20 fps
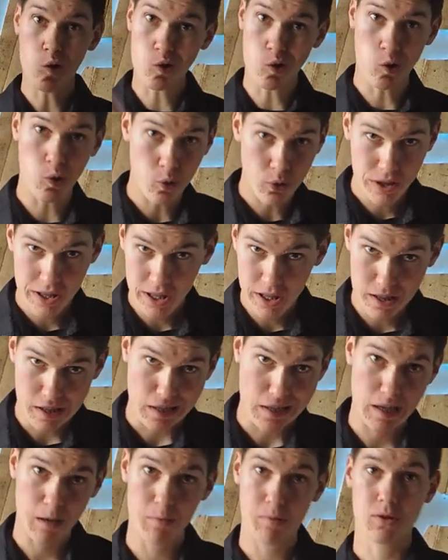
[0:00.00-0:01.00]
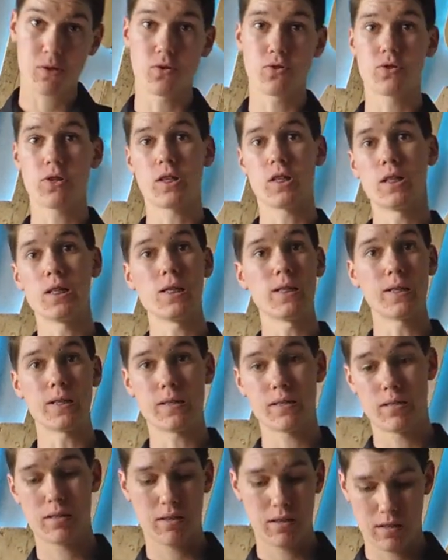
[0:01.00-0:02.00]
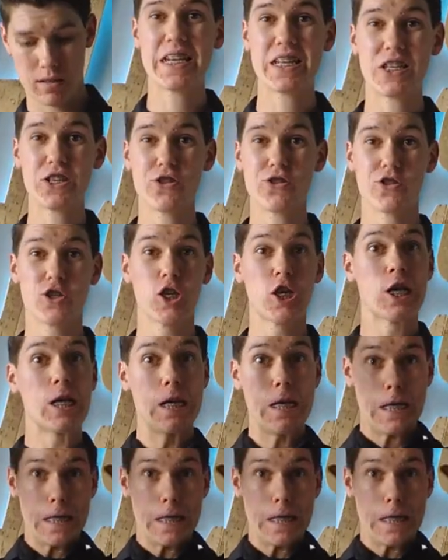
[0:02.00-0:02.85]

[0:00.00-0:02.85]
all the other chemicals on the list. It is